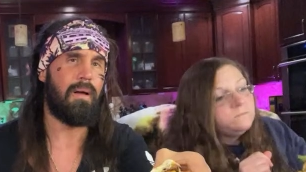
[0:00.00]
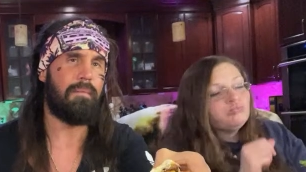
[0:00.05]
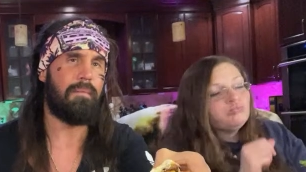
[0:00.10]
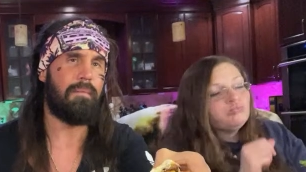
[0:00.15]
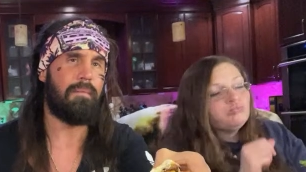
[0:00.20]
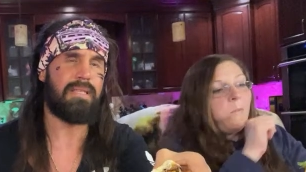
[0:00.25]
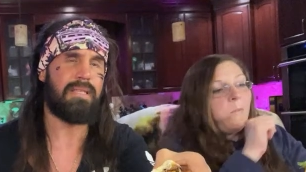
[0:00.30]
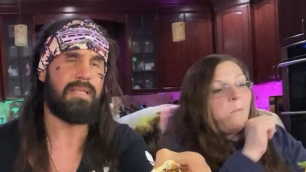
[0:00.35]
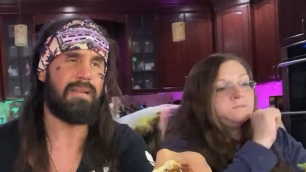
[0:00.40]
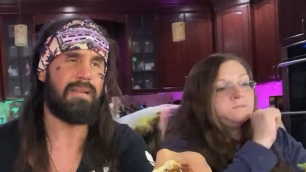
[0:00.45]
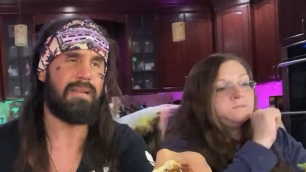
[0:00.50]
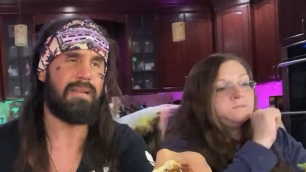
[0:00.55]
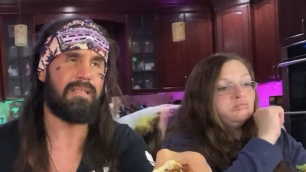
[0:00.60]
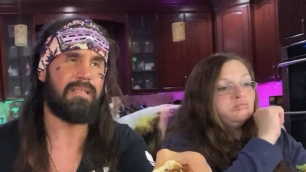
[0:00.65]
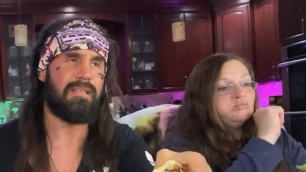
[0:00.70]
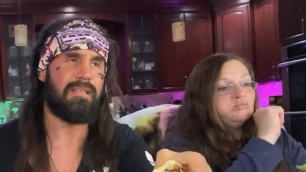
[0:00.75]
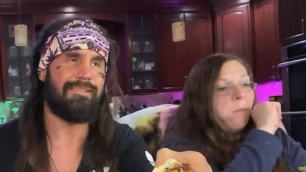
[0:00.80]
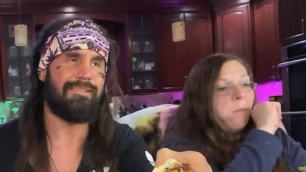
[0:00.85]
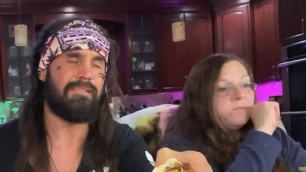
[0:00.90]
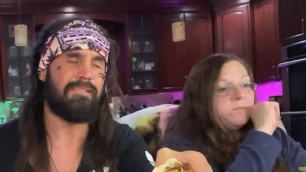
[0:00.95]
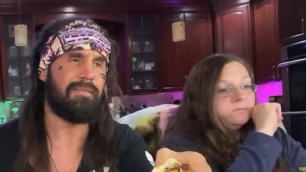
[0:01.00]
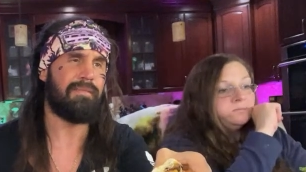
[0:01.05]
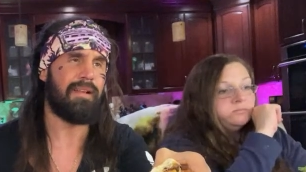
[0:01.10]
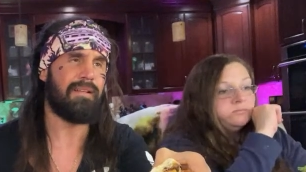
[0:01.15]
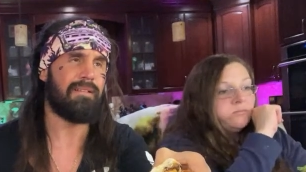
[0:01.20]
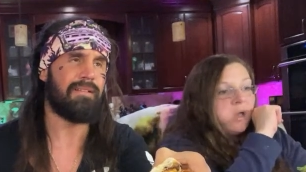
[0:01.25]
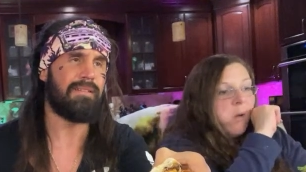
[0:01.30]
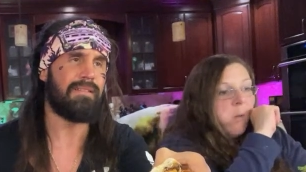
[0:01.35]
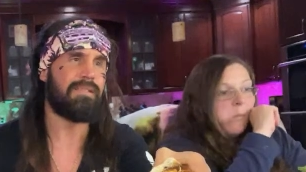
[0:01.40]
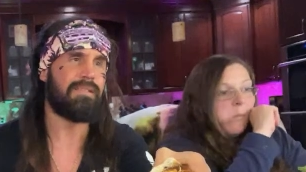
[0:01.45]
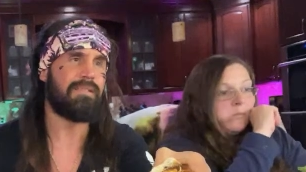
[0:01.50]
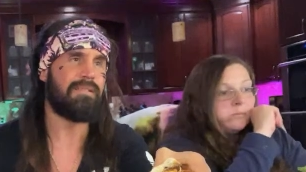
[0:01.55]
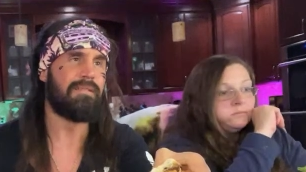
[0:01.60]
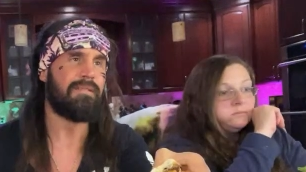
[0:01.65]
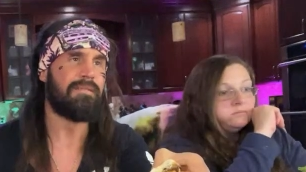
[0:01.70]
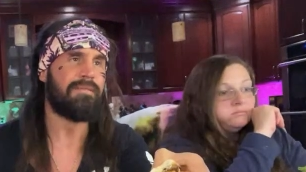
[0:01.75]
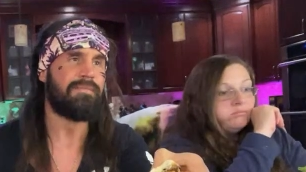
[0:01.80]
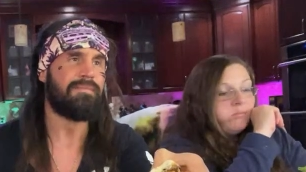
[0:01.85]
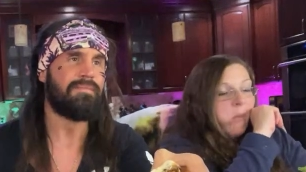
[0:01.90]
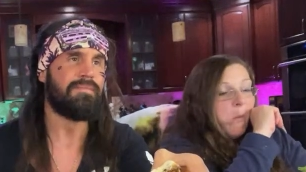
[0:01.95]
Speaker 1: it's not an expensive necklace.
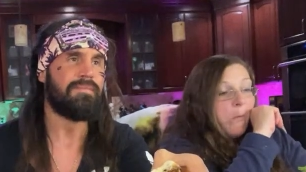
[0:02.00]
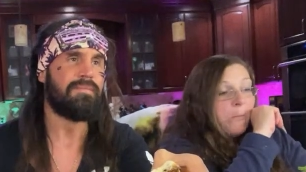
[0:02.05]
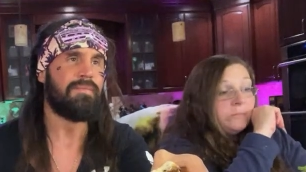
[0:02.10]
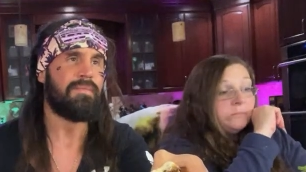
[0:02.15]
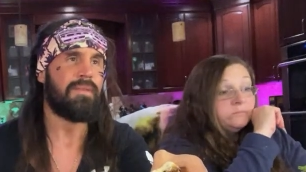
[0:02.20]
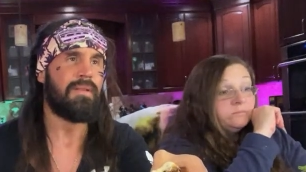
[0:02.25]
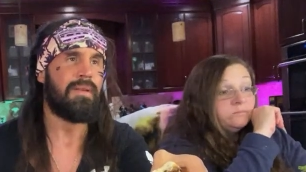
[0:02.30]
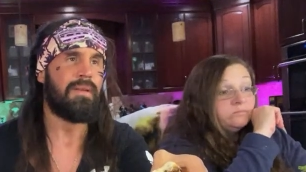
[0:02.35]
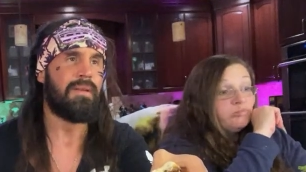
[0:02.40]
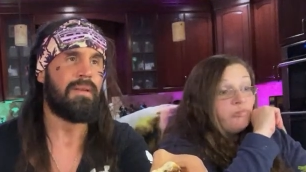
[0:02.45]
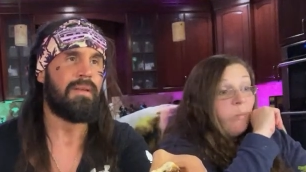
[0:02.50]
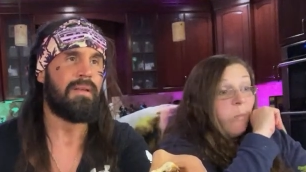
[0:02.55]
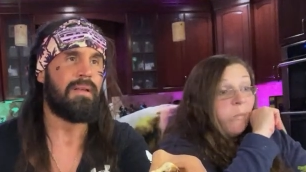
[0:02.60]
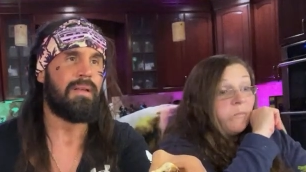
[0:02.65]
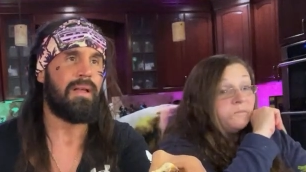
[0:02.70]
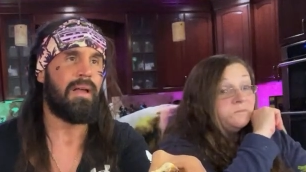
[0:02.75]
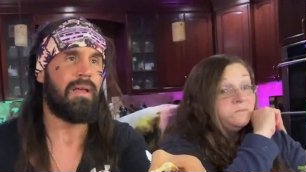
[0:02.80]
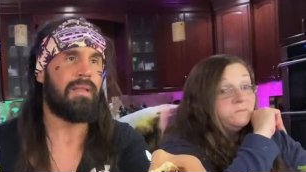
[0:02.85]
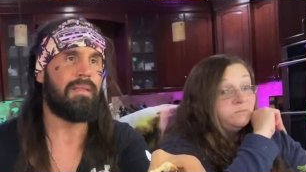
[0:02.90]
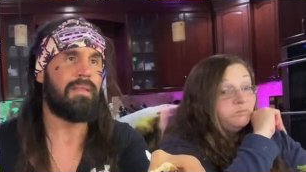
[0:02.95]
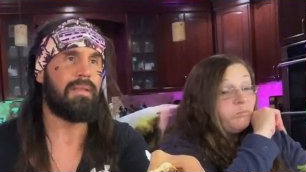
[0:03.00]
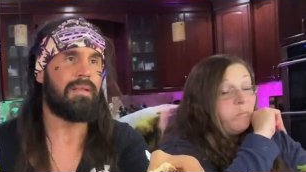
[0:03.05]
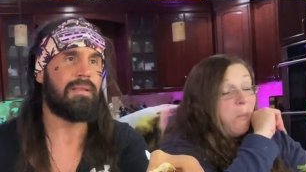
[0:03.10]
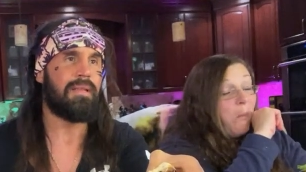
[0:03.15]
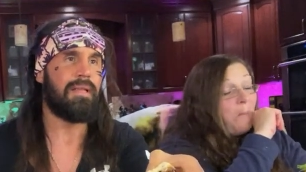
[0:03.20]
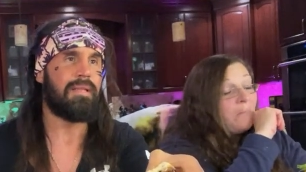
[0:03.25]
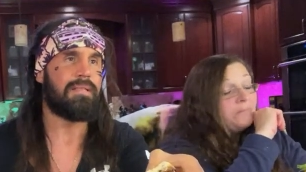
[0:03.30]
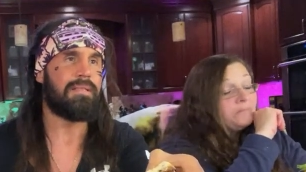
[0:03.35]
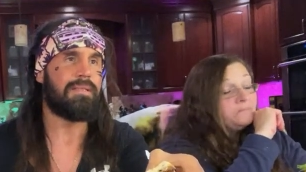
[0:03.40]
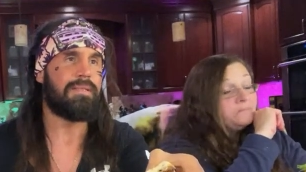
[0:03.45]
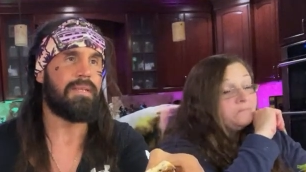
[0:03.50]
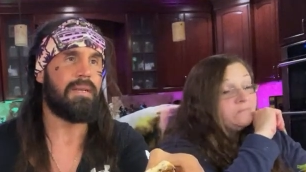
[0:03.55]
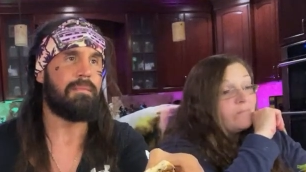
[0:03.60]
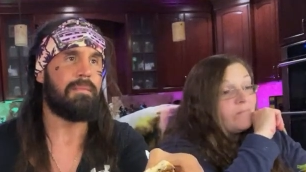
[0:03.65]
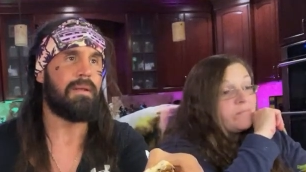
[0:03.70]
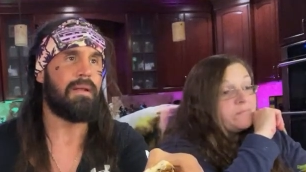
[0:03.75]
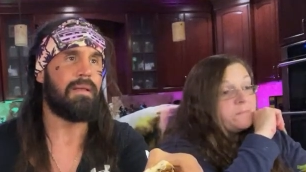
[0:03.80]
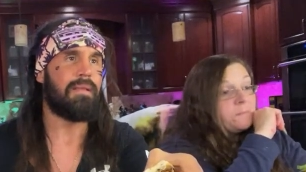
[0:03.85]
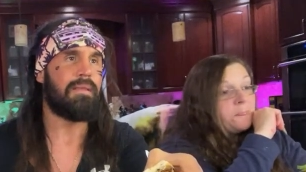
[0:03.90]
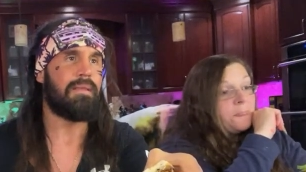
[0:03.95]
I think that's a
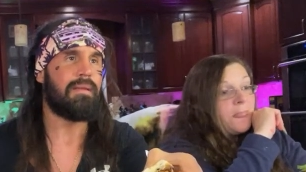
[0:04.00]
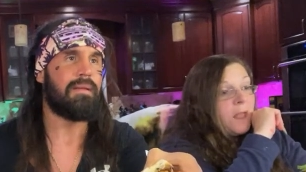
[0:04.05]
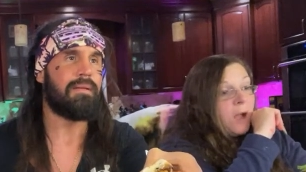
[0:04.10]
Gemini